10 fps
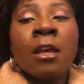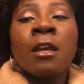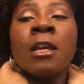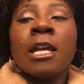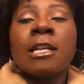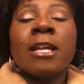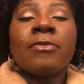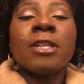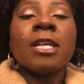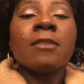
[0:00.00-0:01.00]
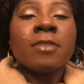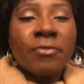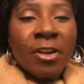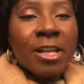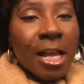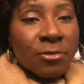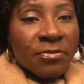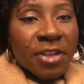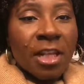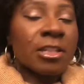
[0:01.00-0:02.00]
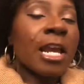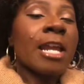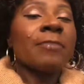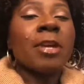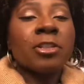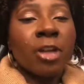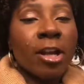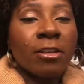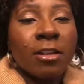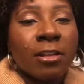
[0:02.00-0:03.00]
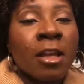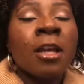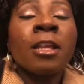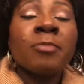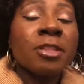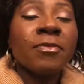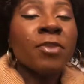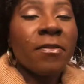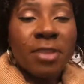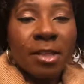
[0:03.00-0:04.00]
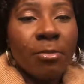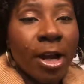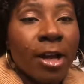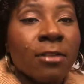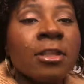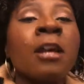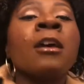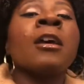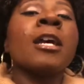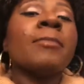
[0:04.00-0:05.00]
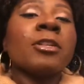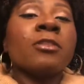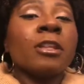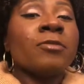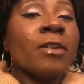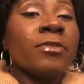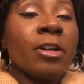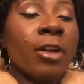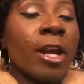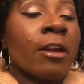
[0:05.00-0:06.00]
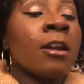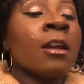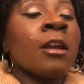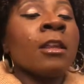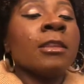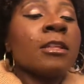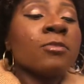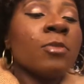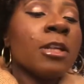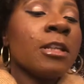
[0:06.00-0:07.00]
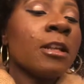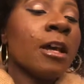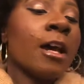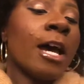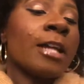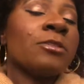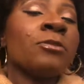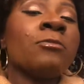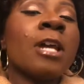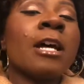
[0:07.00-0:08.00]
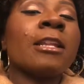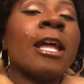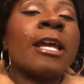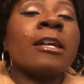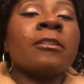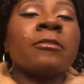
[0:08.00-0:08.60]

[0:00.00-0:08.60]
it definitely gives a very natural finish, and it makes your hair look, especially if you have thin brows, it makes you look like you have thicker hair. This one I do not like.